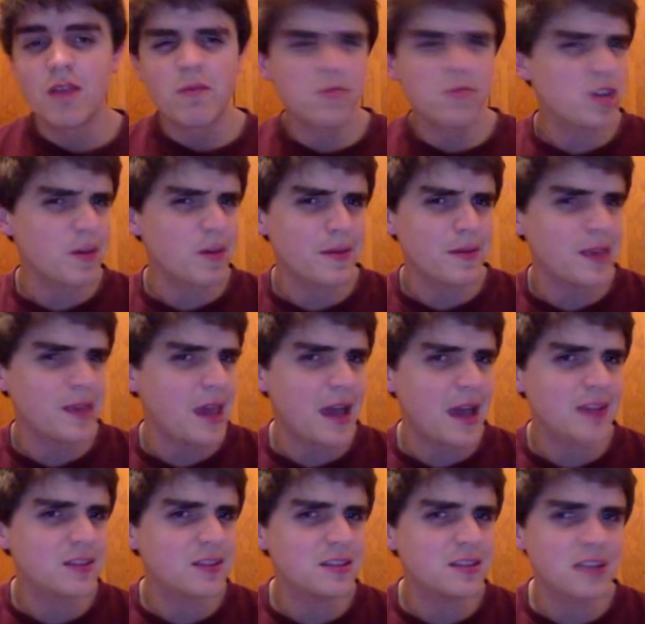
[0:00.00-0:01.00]
we're talking about the
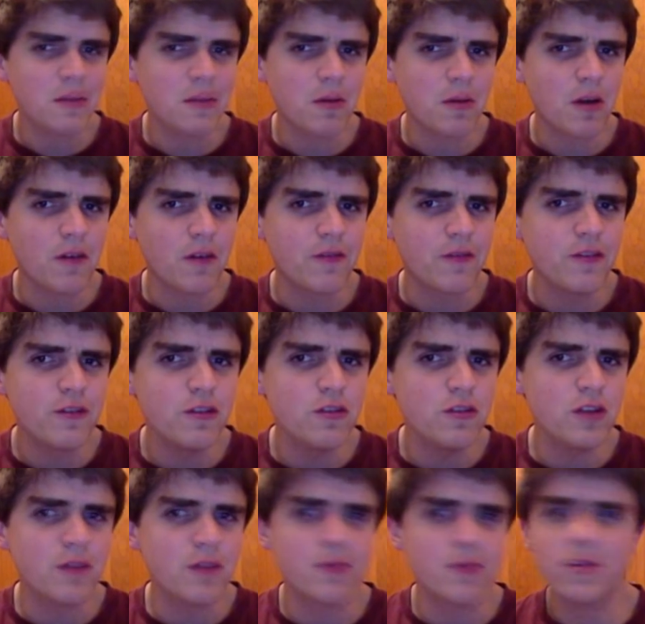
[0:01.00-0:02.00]
acids, they were all food.
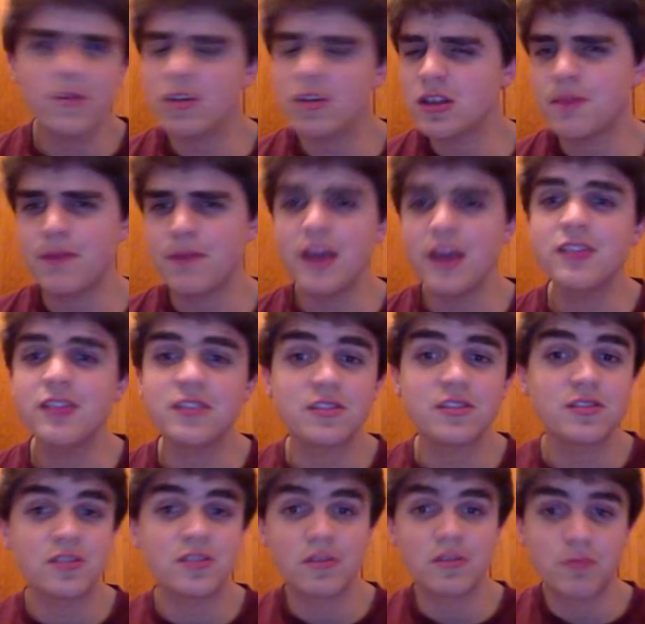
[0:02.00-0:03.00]
And when we look at the
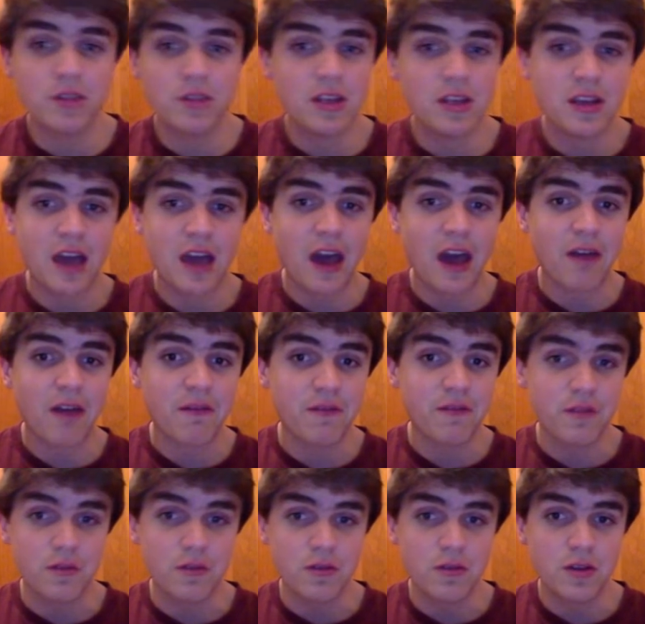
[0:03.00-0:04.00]
bases, they're really not
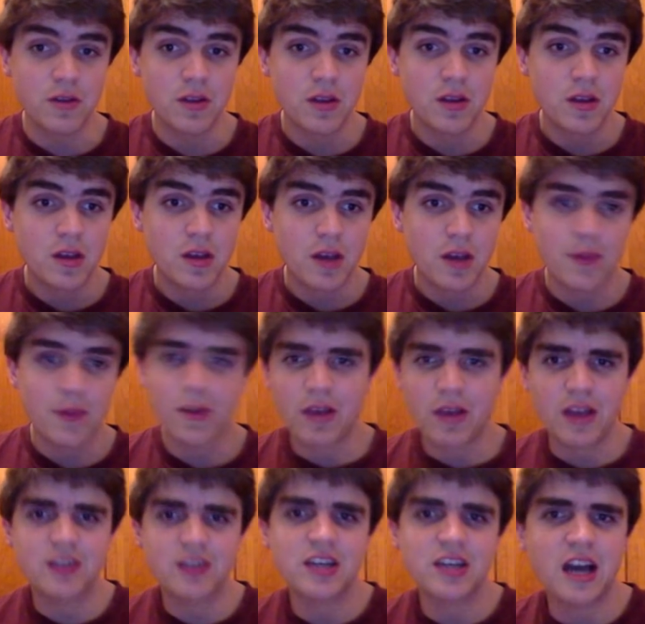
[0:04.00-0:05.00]
food. I mean,
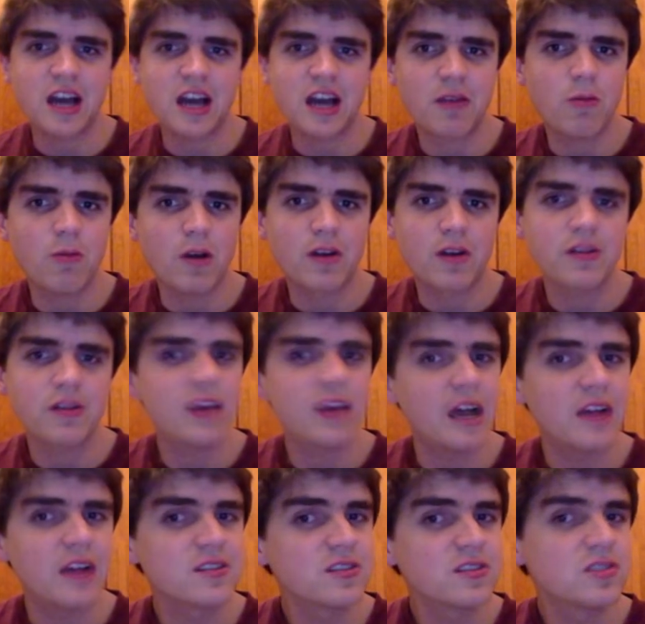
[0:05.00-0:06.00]
okay, tonic water,
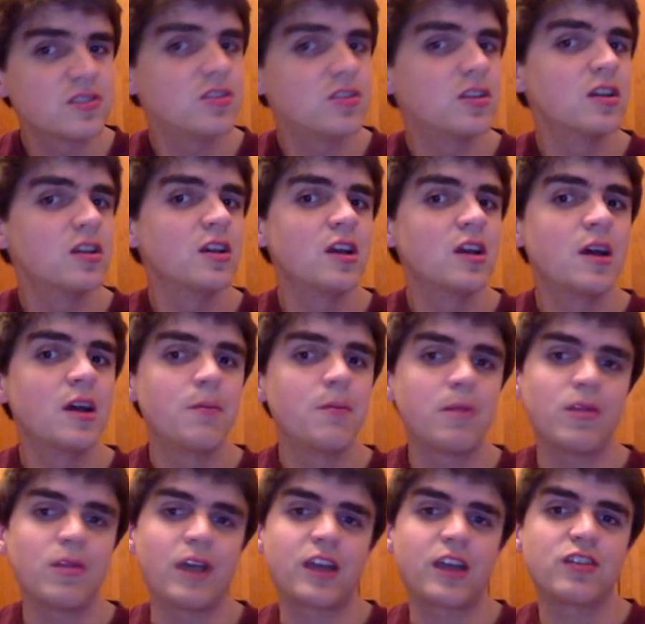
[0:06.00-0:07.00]
yes.
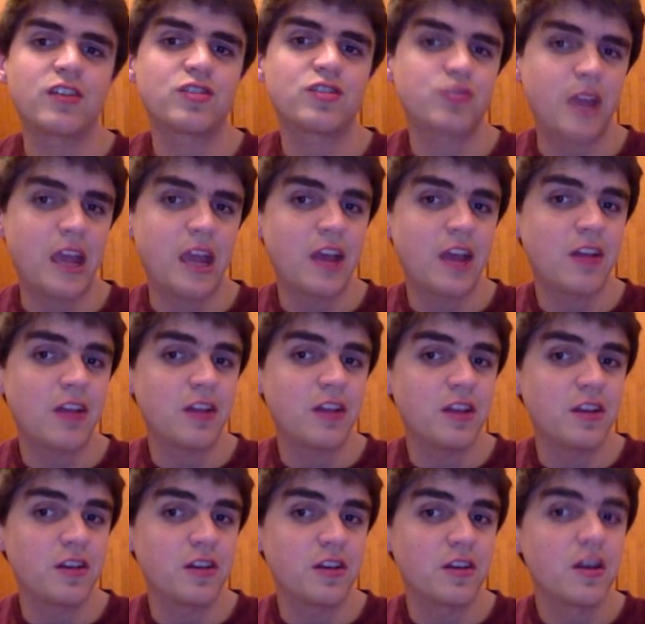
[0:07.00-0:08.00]
But like drain
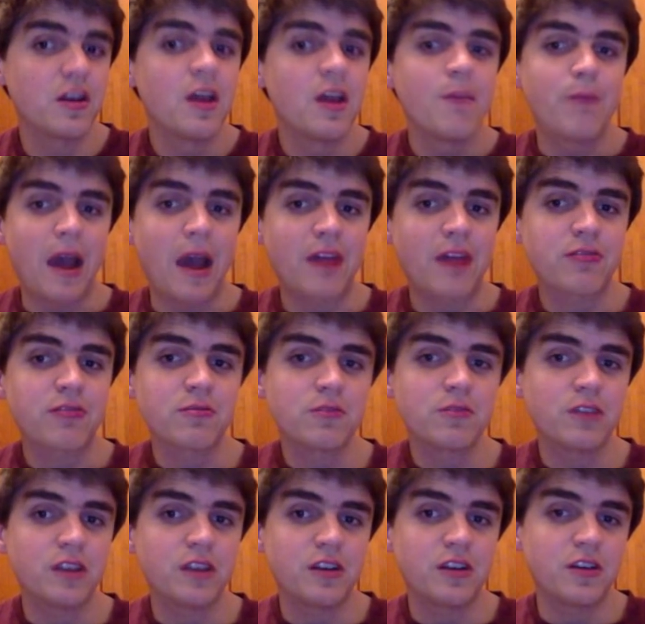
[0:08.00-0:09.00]
cleaner, bathroom
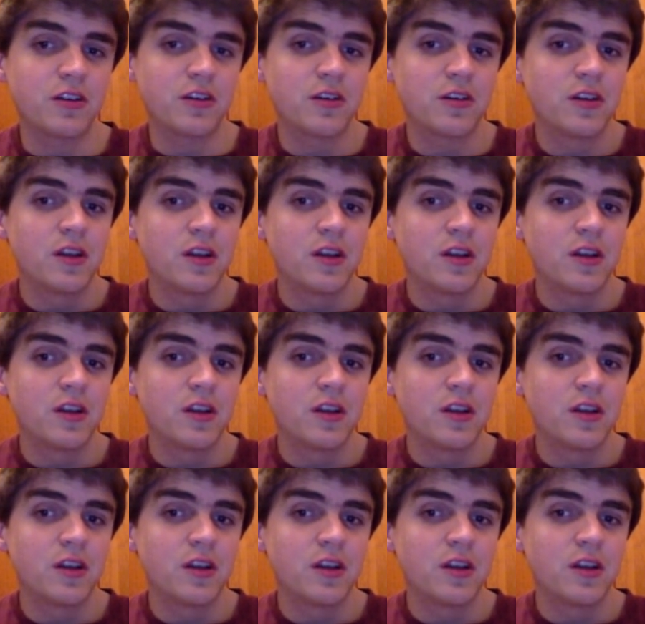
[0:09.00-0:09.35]
cleaner,